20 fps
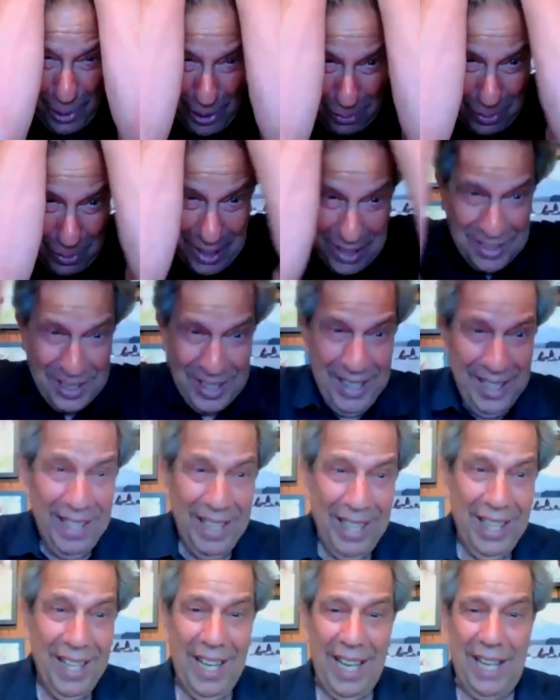where the ball was,
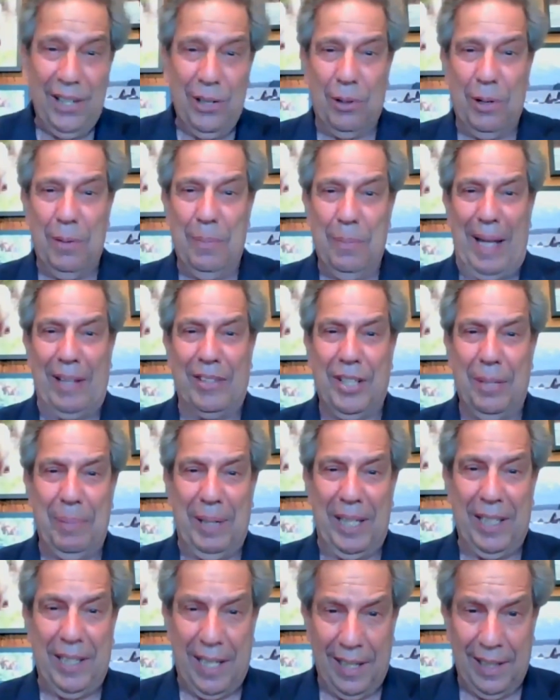and you were about
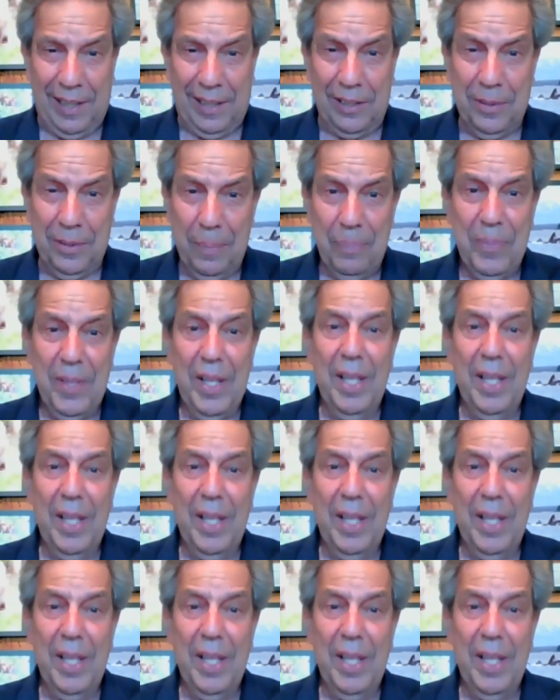to be killed.